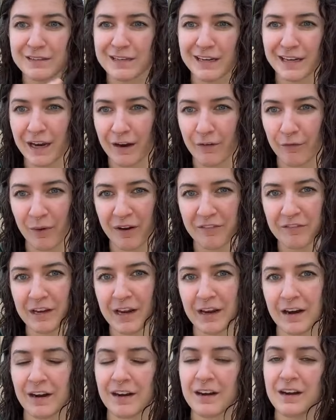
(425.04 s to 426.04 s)
to take care of wavy
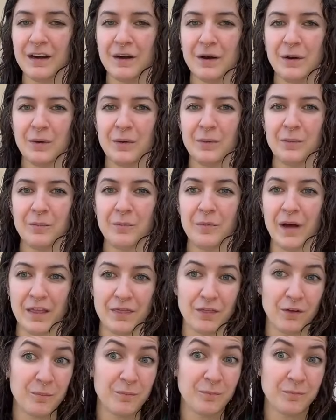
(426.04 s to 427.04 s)
hair,
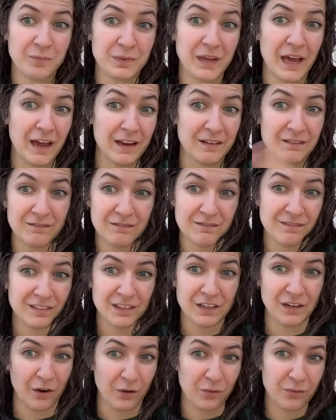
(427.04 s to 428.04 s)
and they'll get,
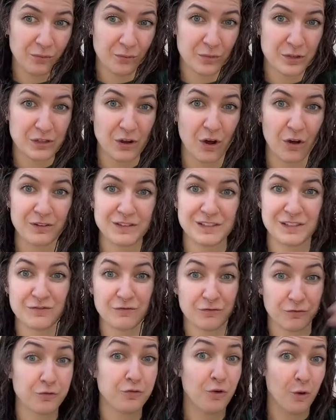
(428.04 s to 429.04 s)

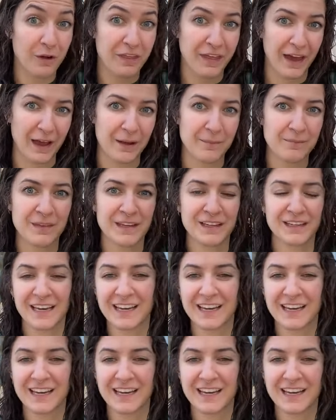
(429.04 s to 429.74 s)
results for them.